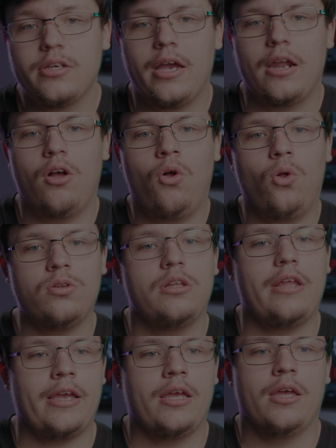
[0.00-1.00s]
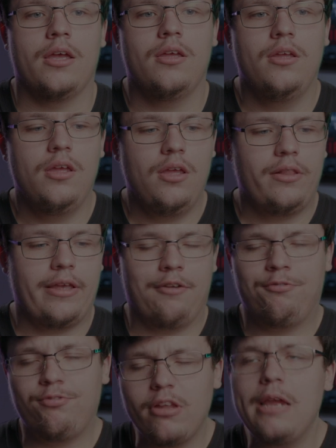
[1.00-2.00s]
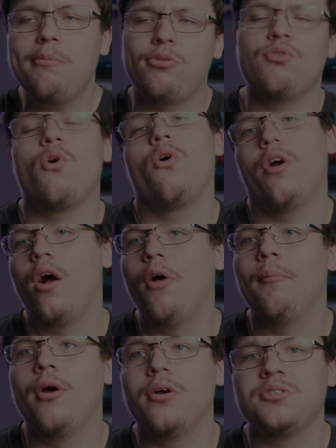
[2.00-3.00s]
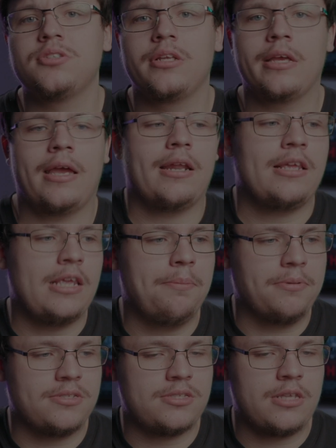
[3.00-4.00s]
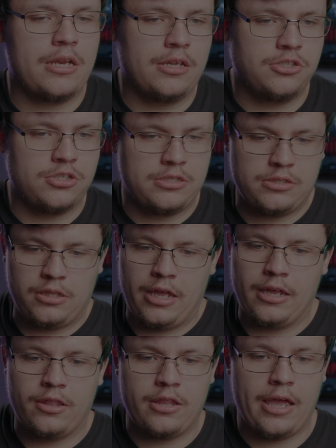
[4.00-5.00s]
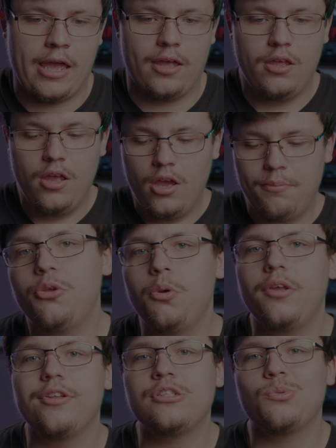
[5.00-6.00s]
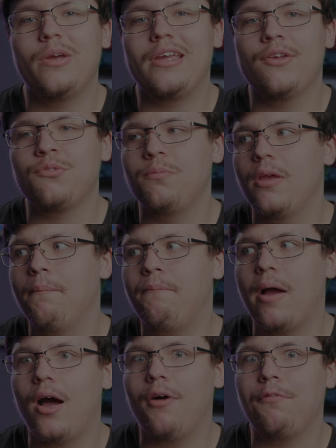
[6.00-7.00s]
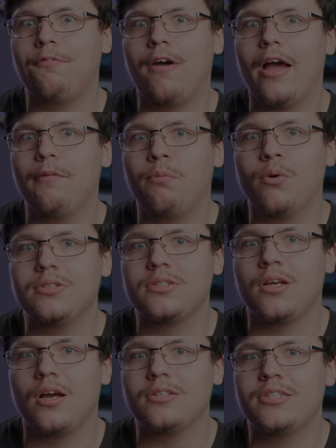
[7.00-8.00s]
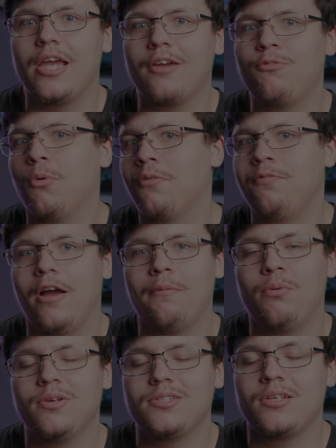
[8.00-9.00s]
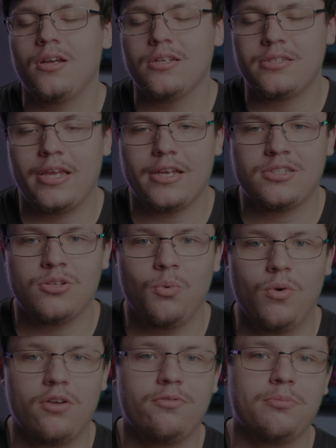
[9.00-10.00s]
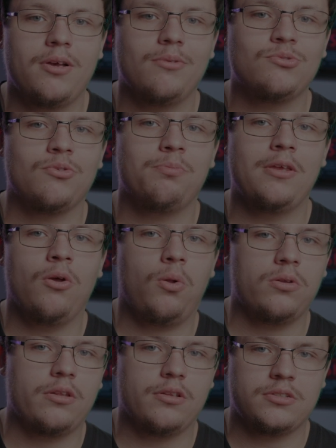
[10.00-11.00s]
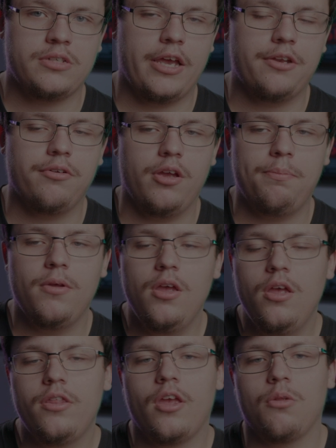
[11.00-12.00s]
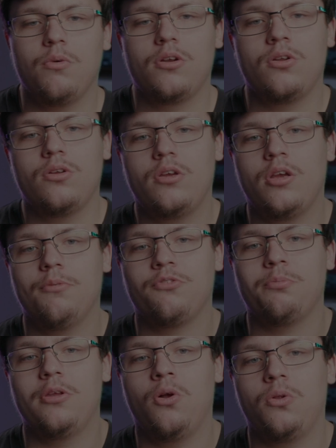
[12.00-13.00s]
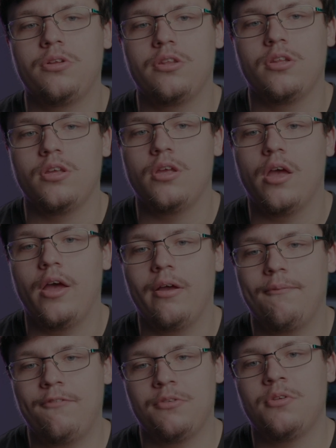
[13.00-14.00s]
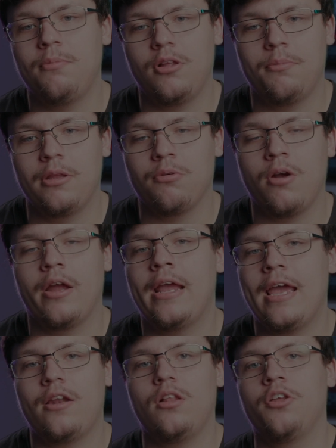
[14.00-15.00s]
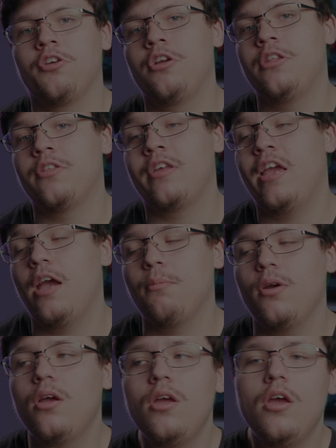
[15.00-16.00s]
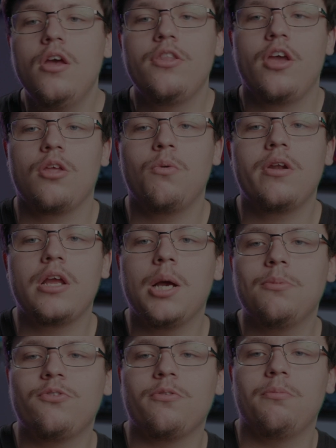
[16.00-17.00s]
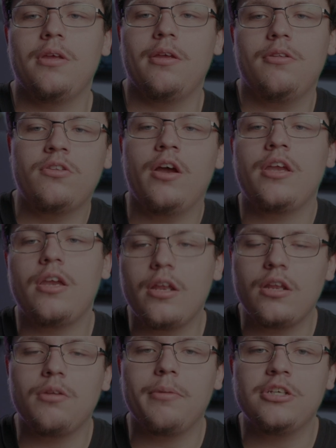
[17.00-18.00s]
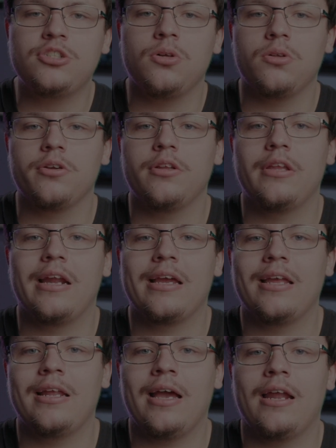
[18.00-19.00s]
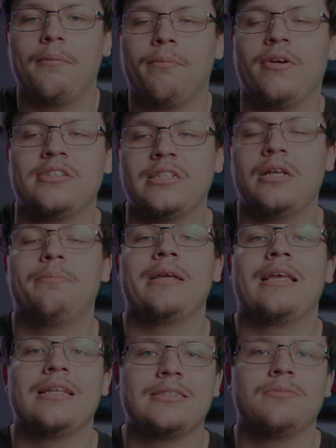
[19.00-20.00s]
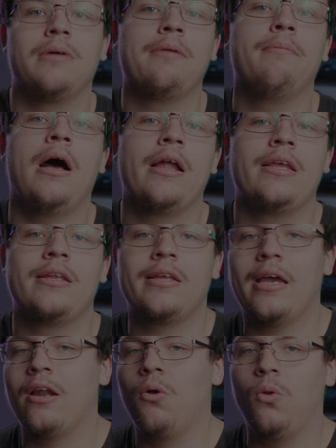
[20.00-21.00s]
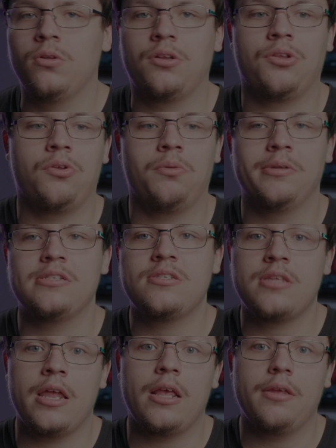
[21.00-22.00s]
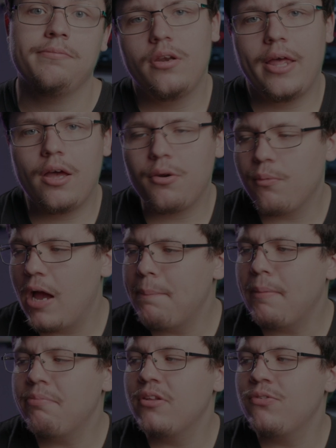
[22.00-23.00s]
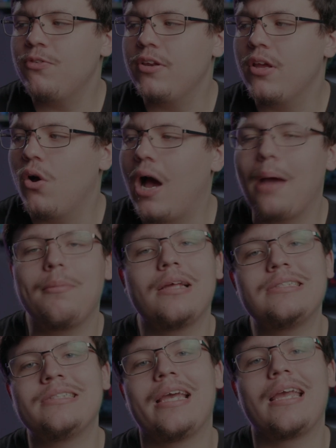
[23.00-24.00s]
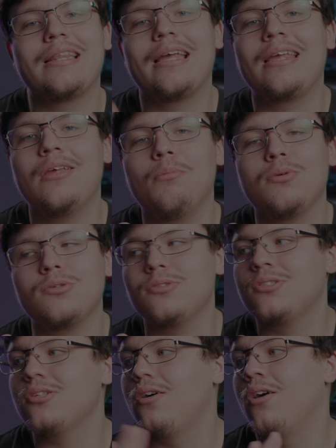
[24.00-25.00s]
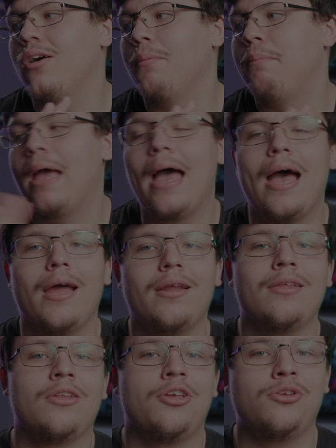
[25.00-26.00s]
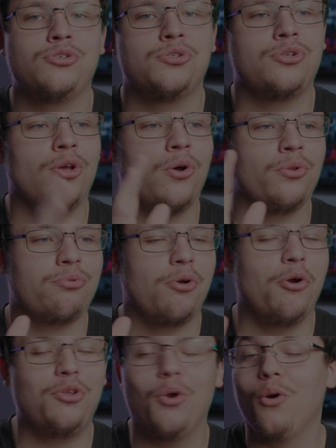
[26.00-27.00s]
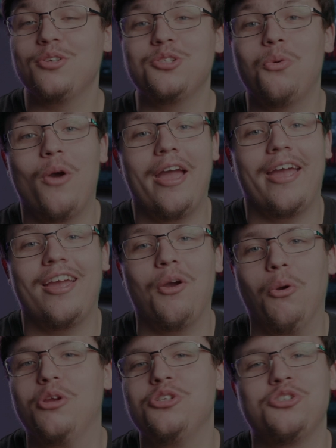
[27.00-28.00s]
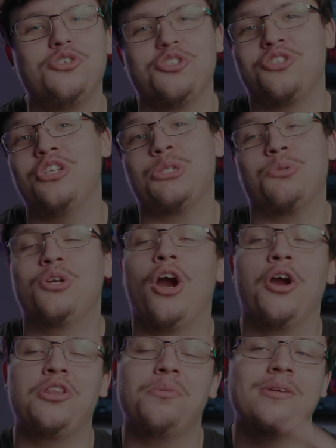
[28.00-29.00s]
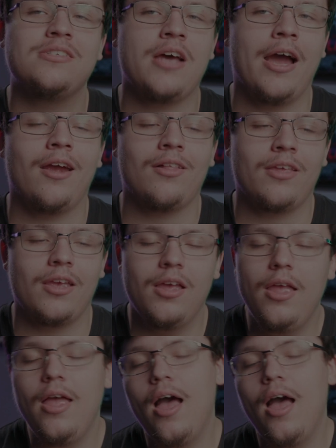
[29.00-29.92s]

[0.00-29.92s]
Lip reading: kind of hold it like a flamethrower almost, and kind of keep it steady just like that. Doing it this way gives me about 5 points of contact, 4 to 5 points of contact. So one of them comes with me holding the side grip, the other one comes from me holding the 50mm rod handle underneath the camera, the other one comes from me tucking it into my shoulder, and then I can kind of press it up against my body and kind of hold it a little bit steady. Now, to wrap up this video, I'm not saying that gimbals are bad and that you should go throw yours away or you should just disregard them entirely.